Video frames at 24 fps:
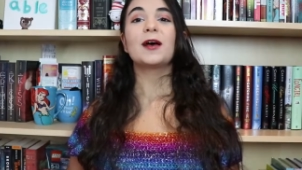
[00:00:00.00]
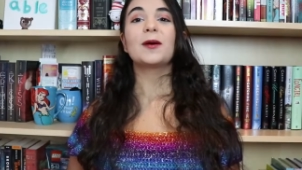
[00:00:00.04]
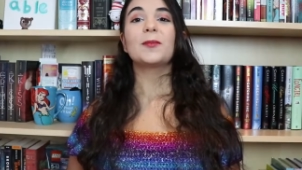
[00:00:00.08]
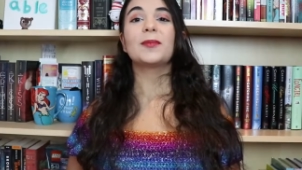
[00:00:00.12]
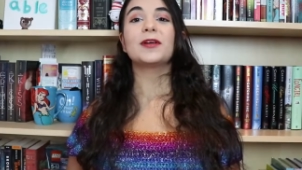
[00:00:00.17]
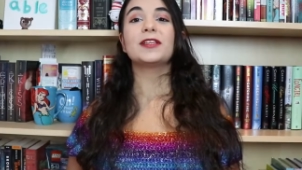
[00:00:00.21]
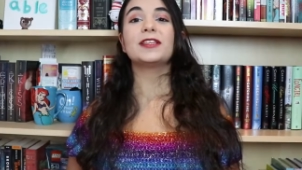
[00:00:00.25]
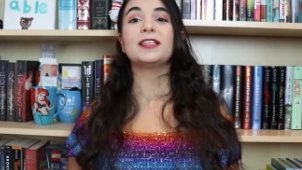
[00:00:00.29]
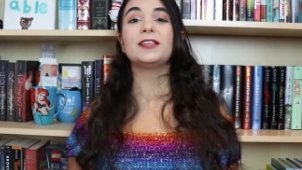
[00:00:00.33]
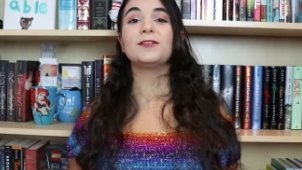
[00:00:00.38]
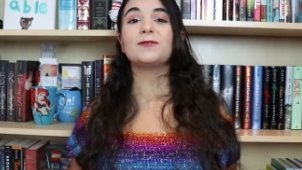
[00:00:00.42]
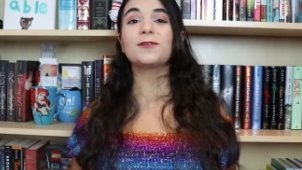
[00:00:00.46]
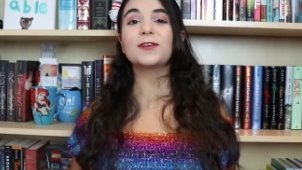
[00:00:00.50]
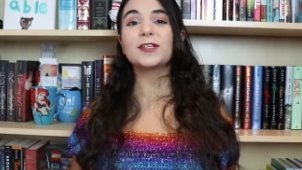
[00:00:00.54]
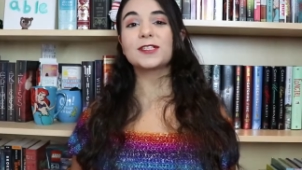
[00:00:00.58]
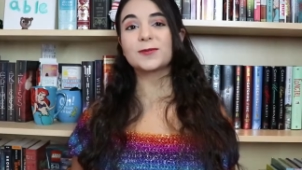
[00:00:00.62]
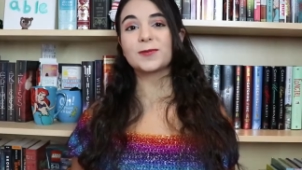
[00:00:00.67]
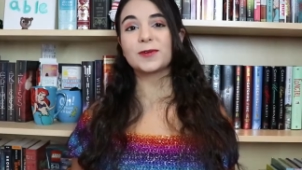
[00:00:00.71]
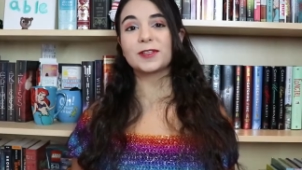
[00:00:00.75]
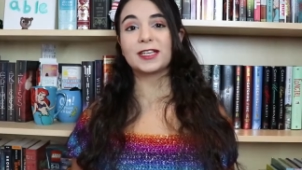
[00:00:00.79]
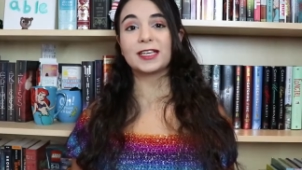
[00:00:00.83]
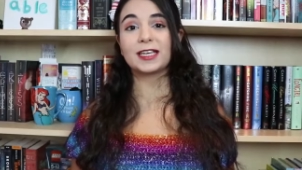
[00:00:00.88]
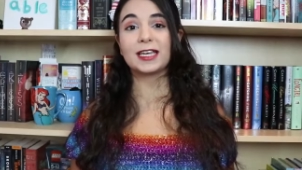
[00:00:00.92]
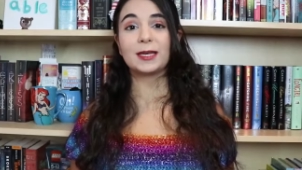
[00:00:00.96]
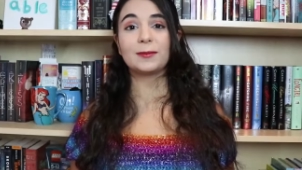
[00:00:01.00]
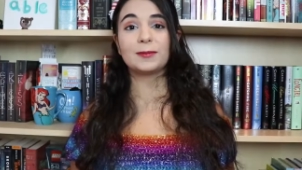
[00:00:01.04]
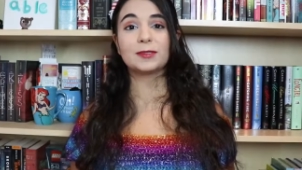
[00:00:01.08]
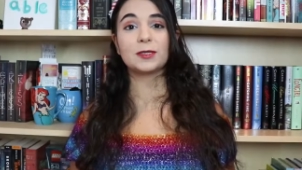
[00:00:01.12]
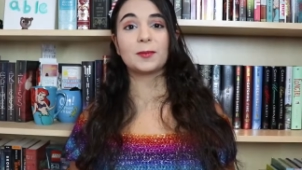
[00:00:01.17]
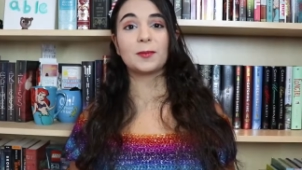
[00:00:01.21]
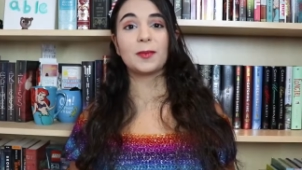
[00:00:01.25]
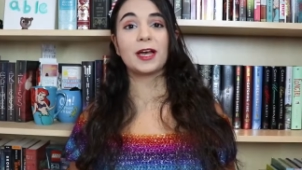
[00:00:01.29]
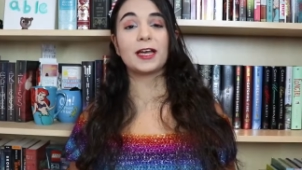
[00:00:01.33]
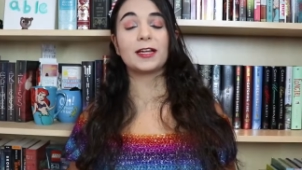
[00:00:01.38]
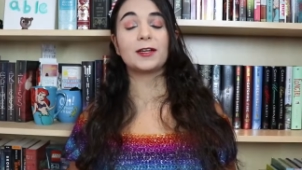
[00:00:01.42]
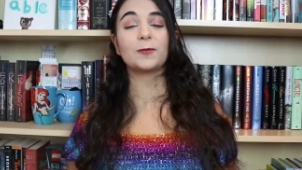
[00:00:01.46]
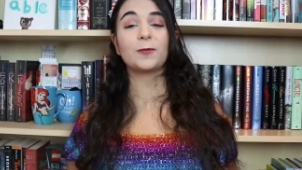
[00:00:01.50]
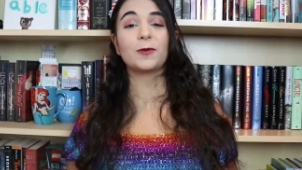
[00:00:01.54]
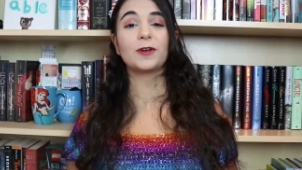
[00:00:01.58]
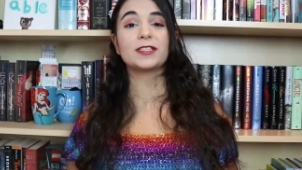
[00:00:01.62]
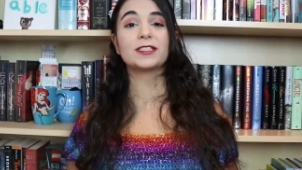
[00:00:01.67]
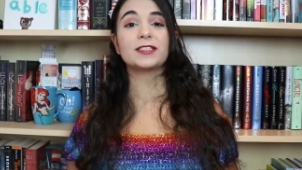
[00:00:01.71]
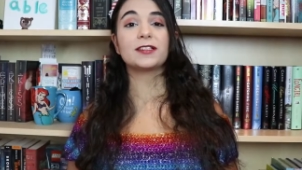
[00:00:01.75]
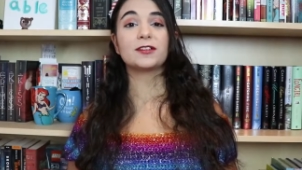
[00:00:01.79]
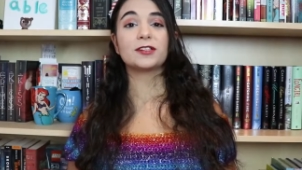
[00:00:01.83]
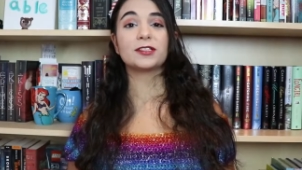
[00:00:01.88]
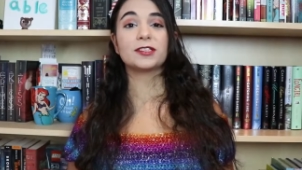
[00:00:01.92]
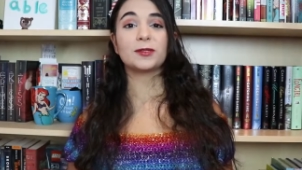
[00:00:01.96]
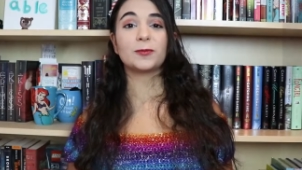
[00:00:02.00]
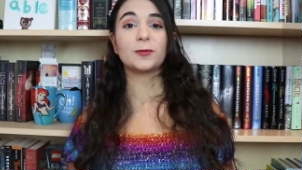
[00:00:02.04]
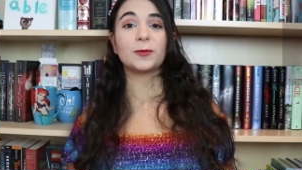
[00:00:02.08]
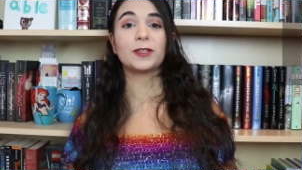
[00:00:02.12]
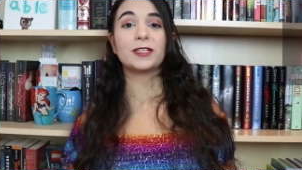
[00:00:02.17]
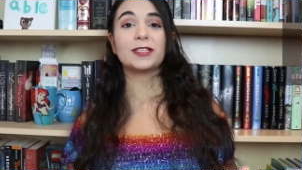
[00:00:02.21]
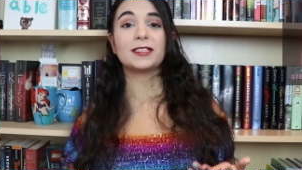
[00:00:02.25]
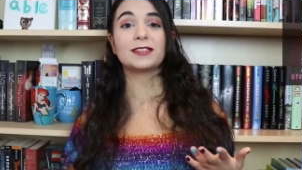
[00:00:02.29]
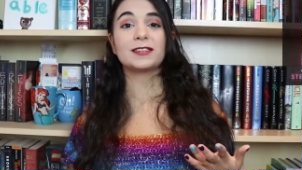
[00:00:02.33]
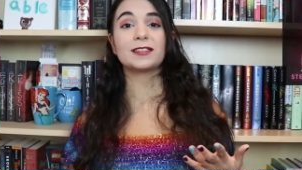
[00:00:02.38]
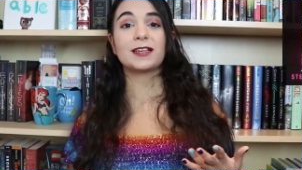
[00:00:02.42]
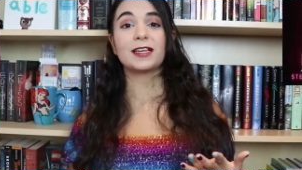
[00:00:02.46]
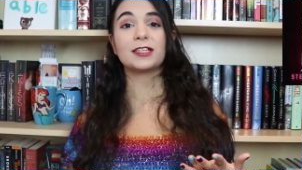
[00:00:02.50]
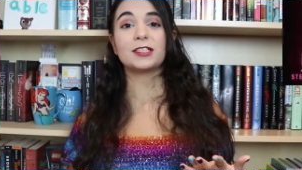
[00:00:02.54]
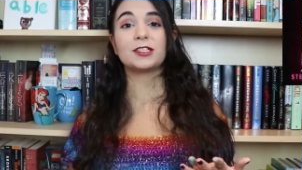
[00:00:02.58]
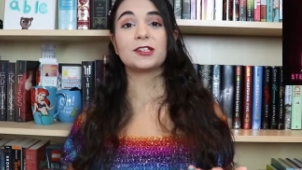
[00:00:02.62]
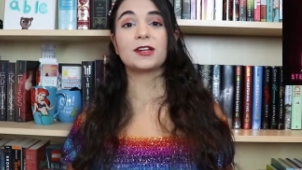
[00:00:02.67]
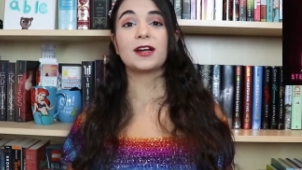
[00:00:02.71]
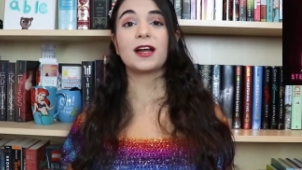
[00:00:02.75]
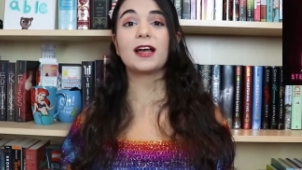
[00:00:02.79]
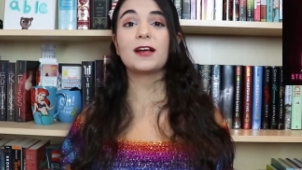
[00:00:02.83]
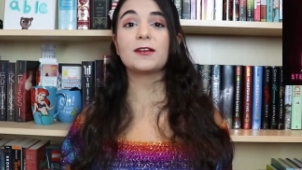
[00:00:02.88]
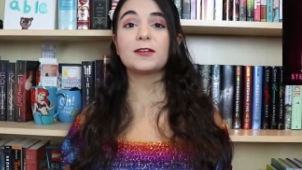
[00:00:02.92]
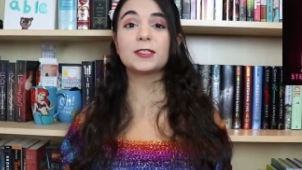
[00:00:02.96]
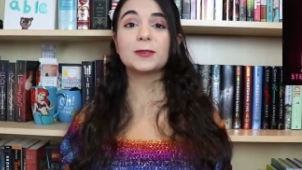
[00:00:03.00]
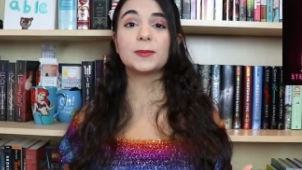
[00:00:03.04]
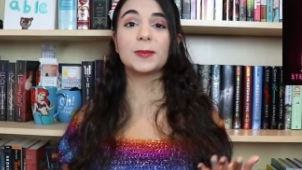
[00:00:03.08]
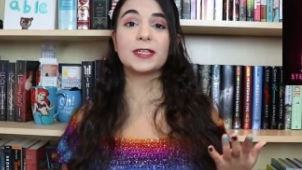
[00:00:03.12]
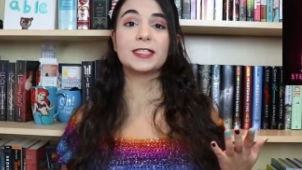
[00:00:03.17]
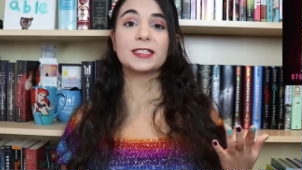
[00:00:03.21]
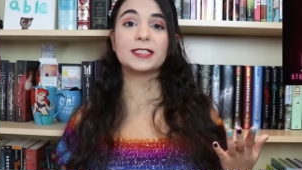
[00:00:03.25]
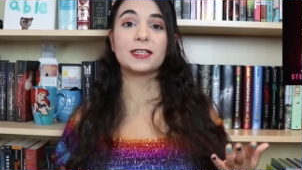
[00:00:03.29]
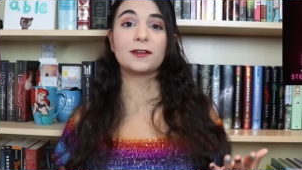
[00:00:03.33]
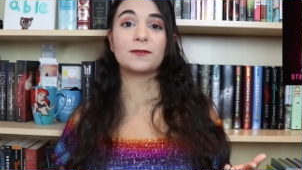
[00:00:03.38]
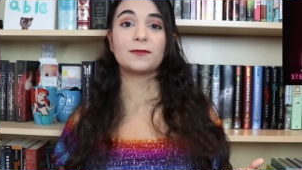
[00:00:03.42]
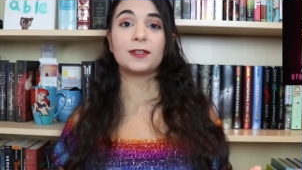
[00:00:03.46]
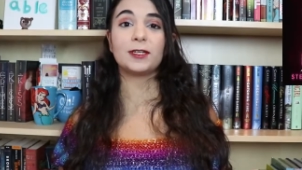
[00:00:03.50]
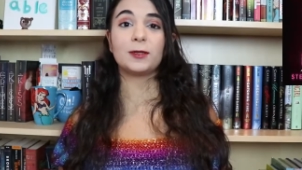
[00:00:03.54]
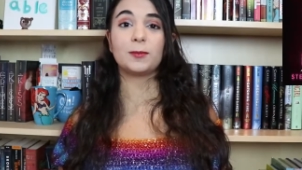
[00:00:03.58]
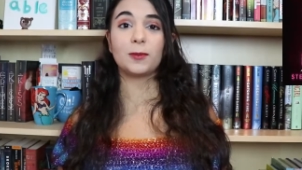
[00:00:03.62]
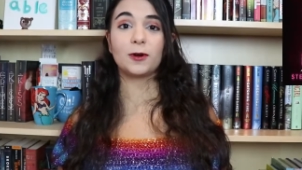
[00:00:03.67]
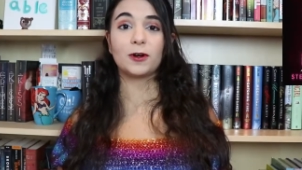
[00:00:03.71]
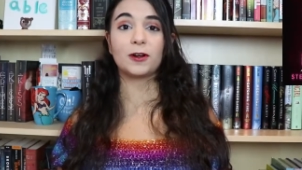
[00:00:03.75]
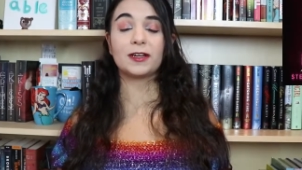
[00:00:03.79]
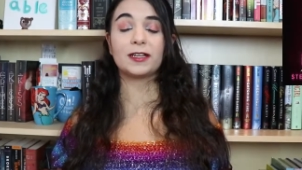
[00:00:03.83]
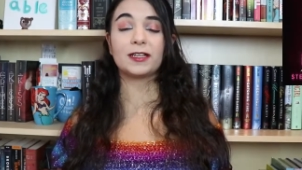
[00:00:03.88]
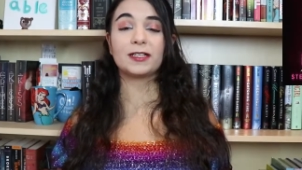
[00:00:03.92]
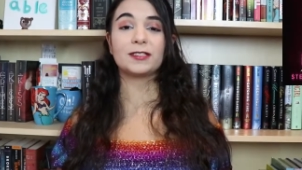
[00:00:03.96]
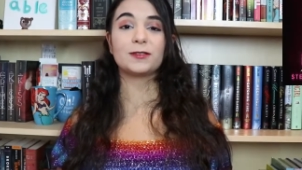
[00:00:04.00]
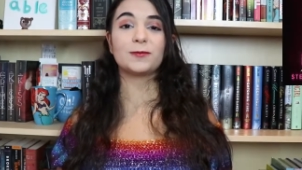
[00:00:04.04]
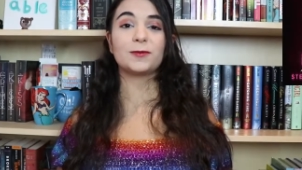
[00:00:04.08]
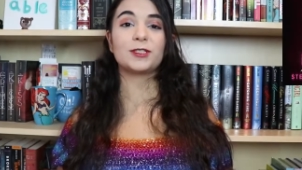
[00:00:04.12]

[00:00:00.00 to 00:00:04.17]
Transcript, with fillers: but the first one that came to mind was There's Someone Inside Your House by Stephanie Perkins,